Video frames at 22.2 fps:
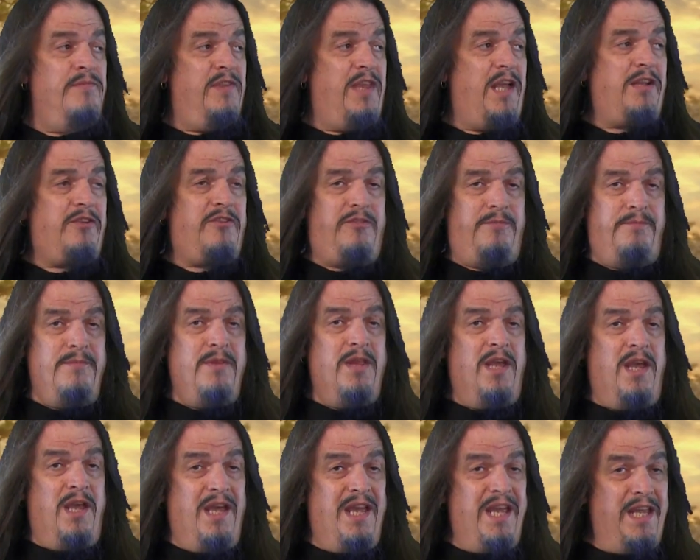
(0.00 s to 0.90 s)
That's
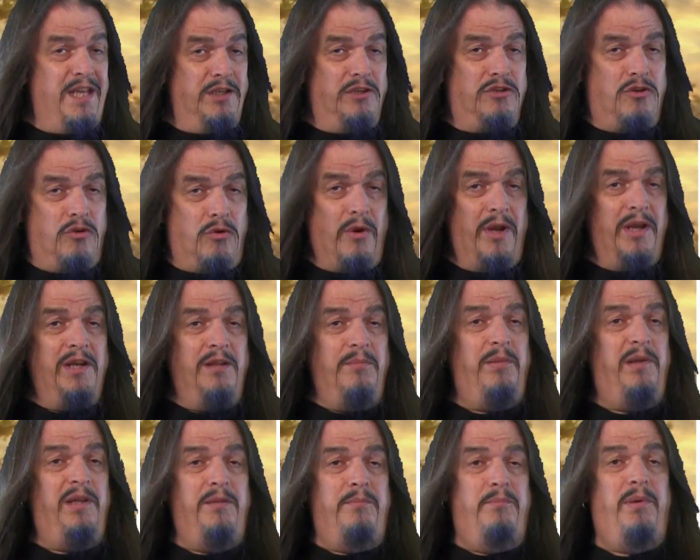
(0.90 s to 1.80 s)

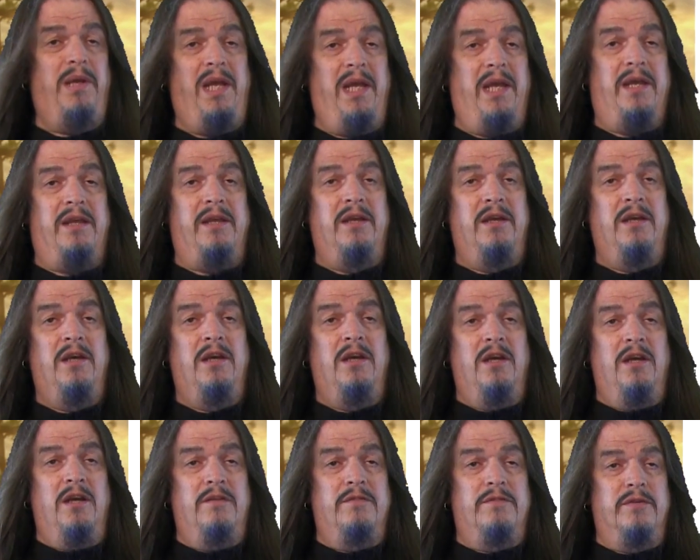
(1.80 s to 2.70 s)
incredibly big
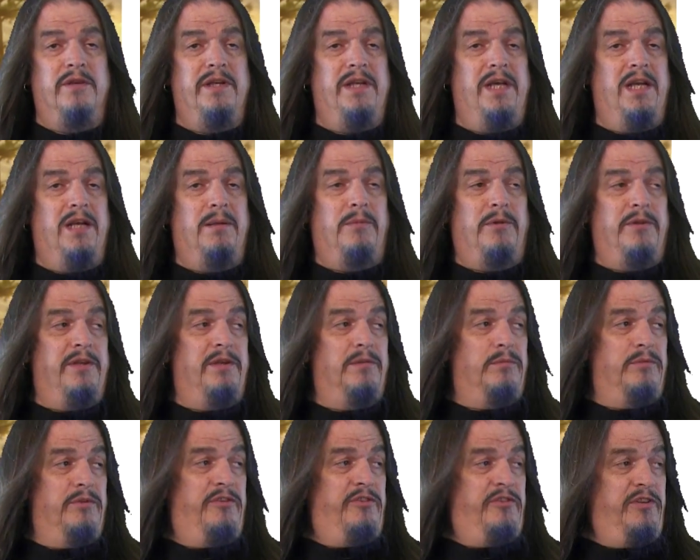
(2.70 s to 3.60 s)
for an animal
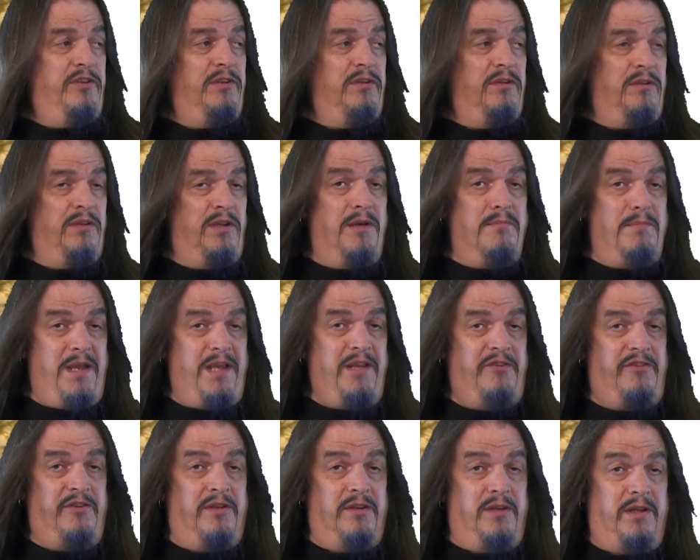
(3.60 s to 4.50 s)
that was still
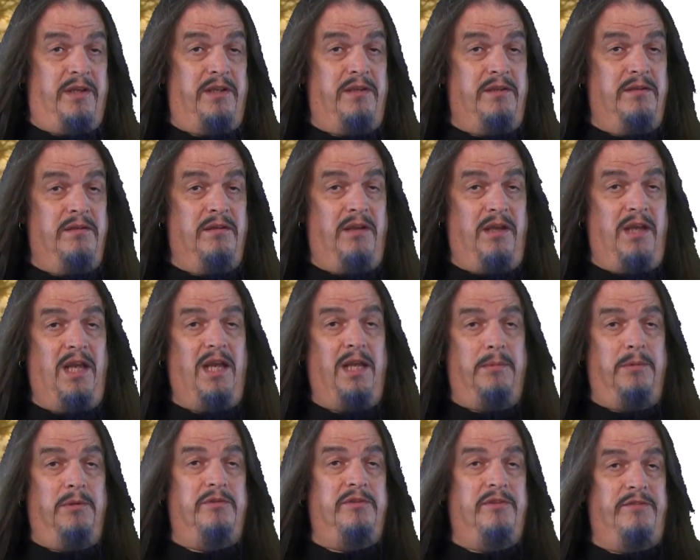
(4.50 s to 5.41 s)
amazingly
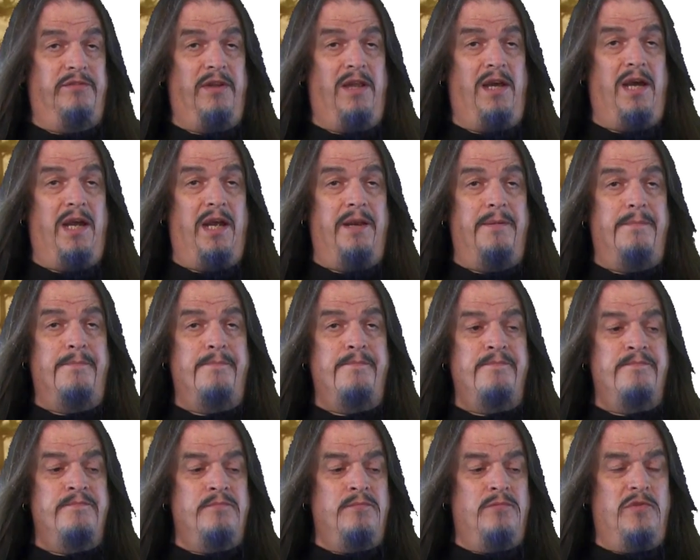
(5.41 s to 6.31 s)
able to fly.
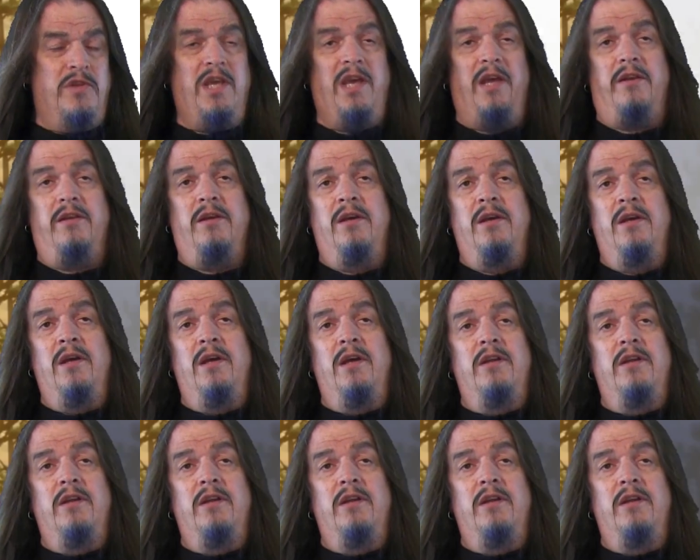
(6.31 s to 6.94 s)
Yet,